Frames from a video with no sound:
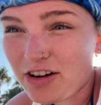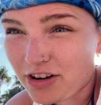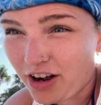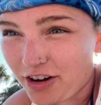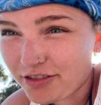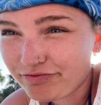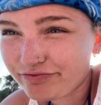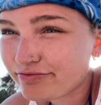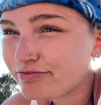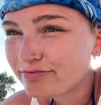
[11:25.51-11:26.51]
What's everyone
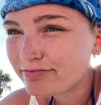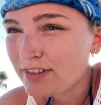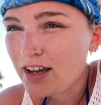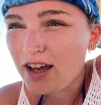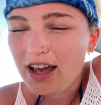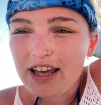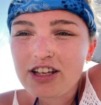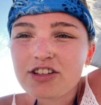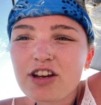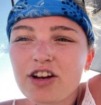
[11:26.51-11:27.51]
saying when they mean the
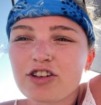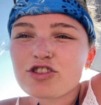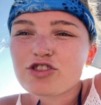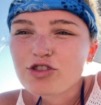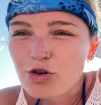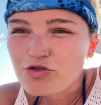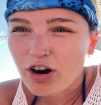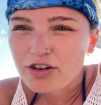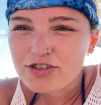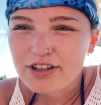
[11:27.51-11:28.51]
It's so
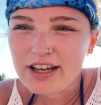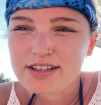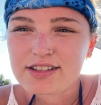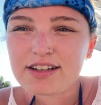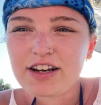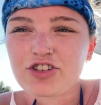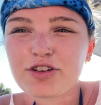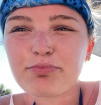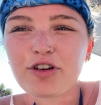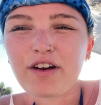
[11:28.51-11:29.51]
gross. It's
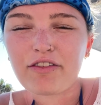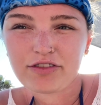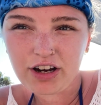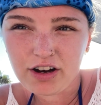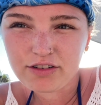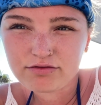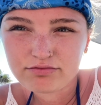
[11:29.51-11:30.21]
literally pure ethanol.